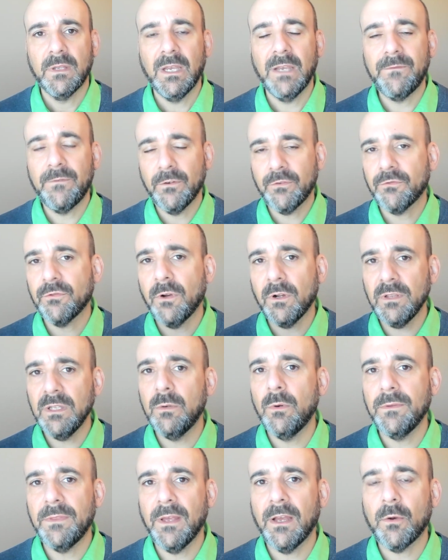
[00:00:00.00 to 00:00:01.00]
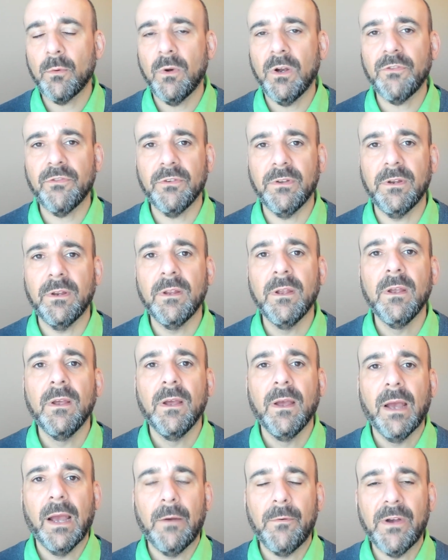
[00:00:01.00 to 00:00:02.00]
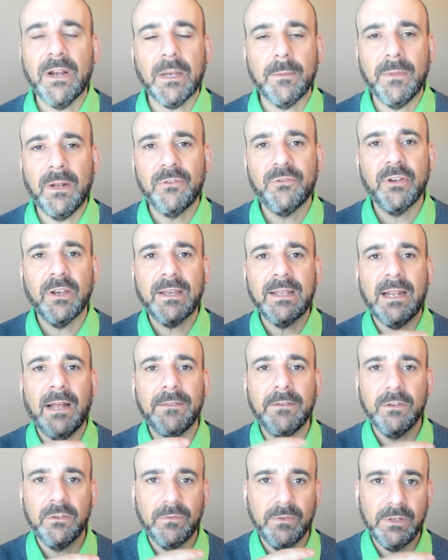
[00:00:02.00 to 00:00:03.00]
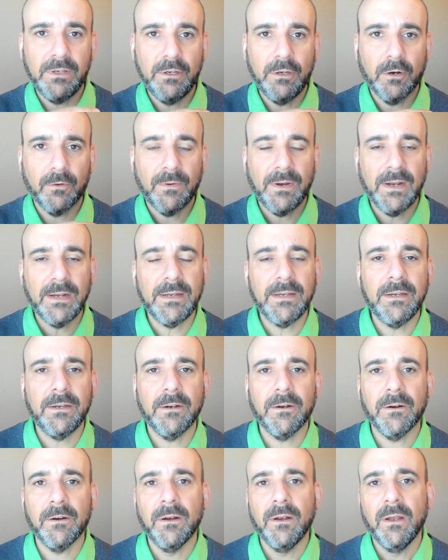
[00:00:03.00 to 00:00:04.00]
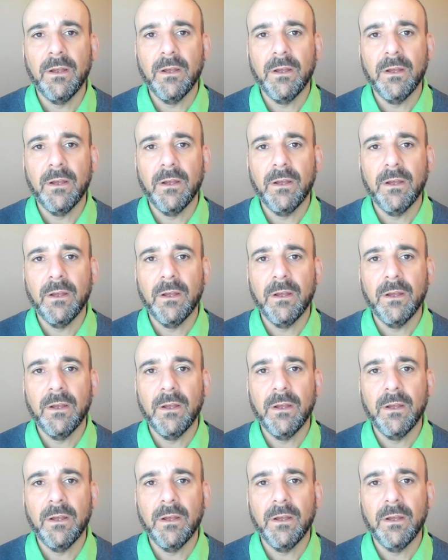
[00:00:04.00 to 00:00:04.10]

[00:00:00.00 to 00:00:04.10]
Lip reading: If you're struggling with that question, I recommend checking out this video right here